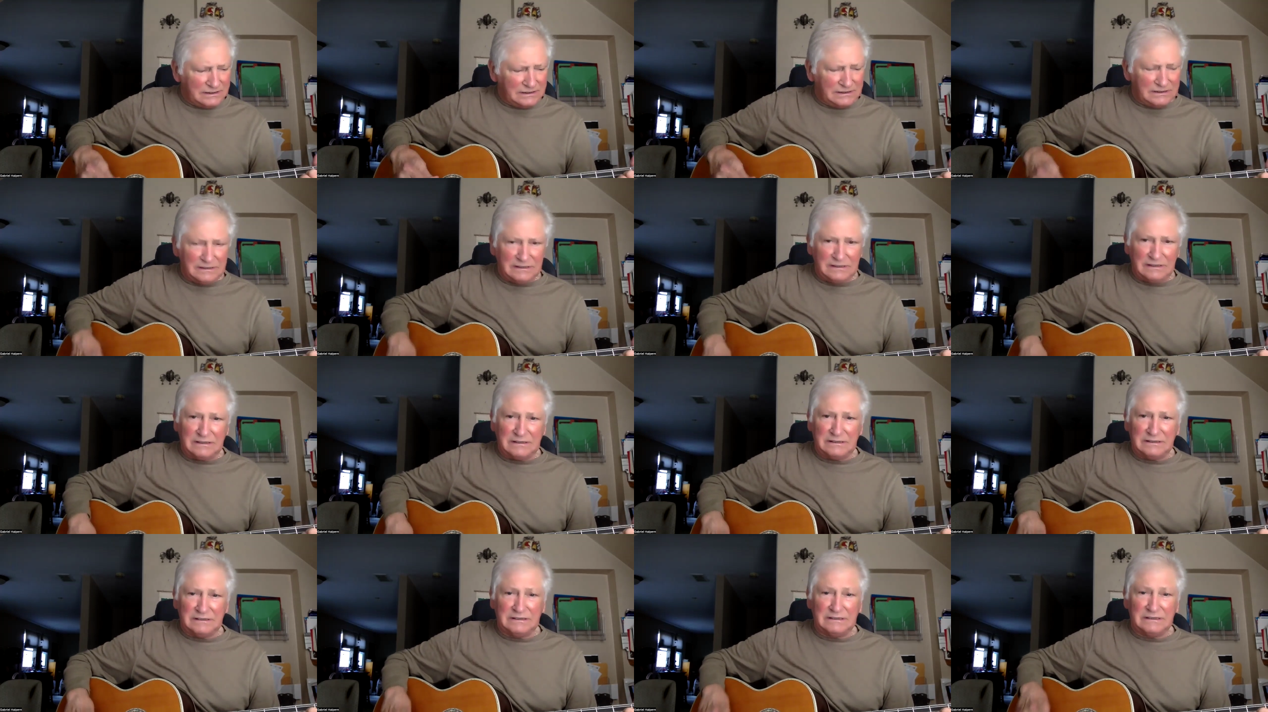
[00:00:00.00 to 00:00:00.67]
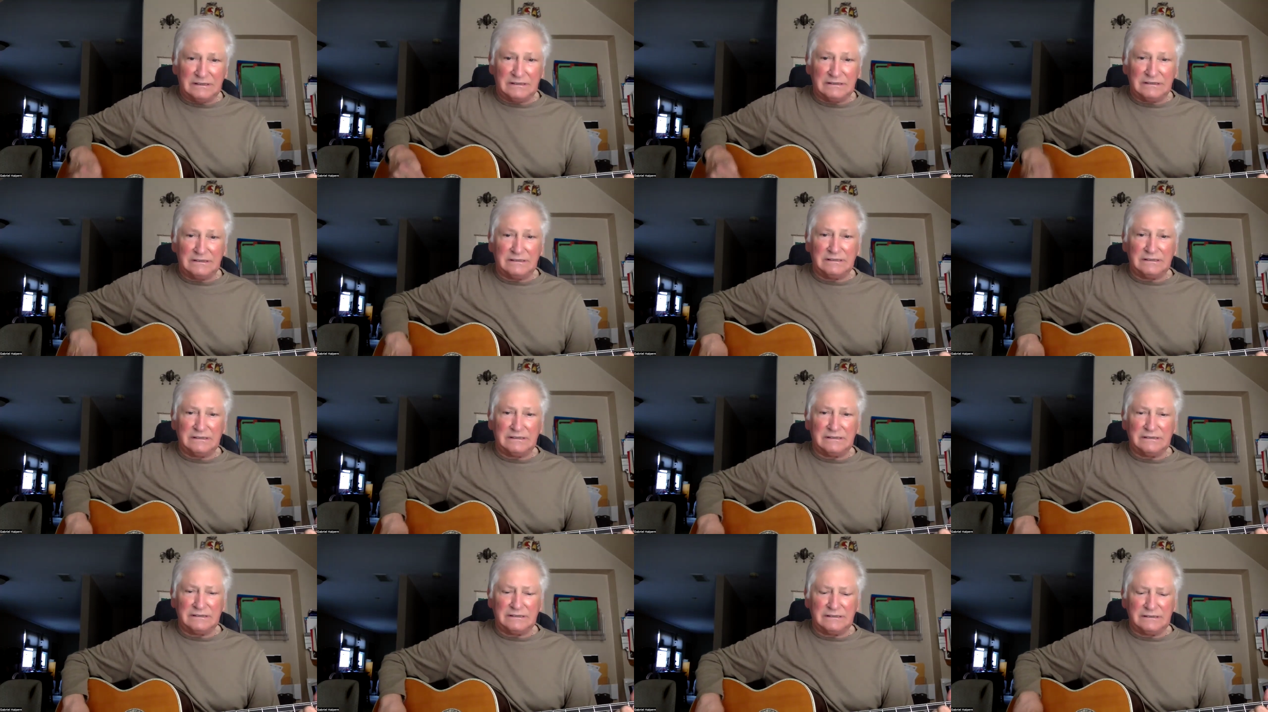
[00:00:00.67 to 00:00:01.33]

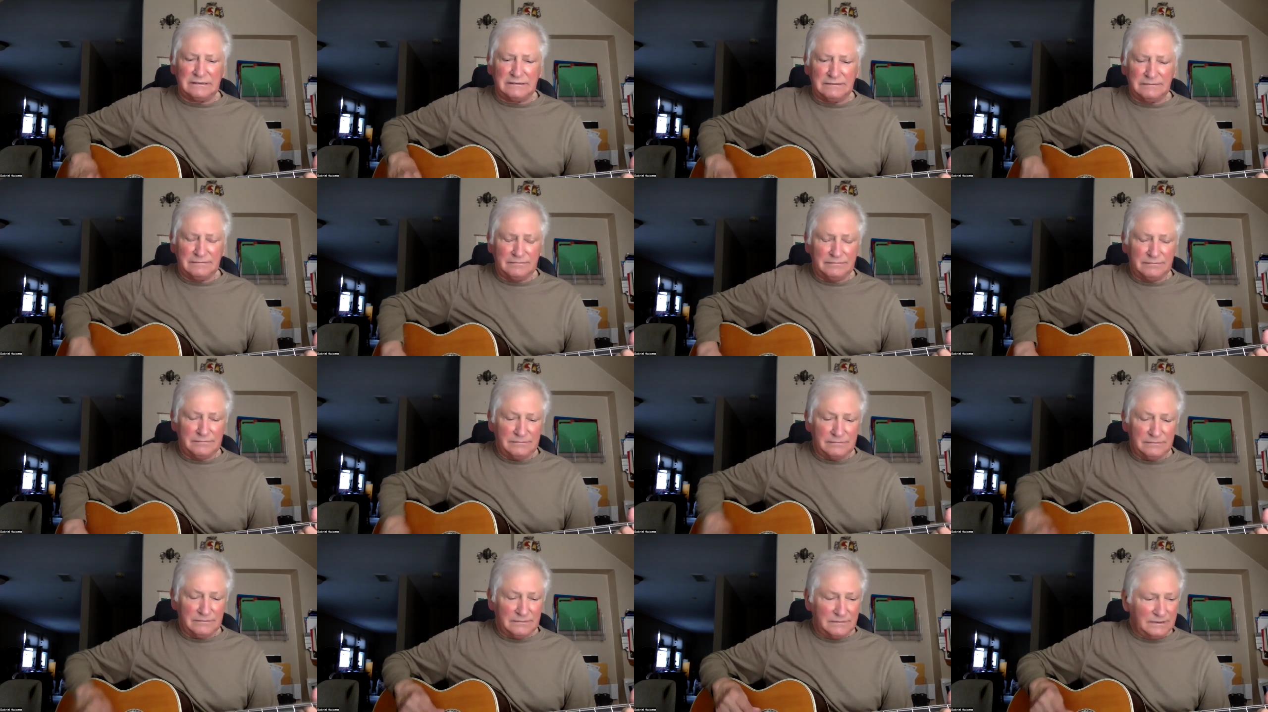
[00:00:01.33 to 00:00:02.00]
Nobody speaks.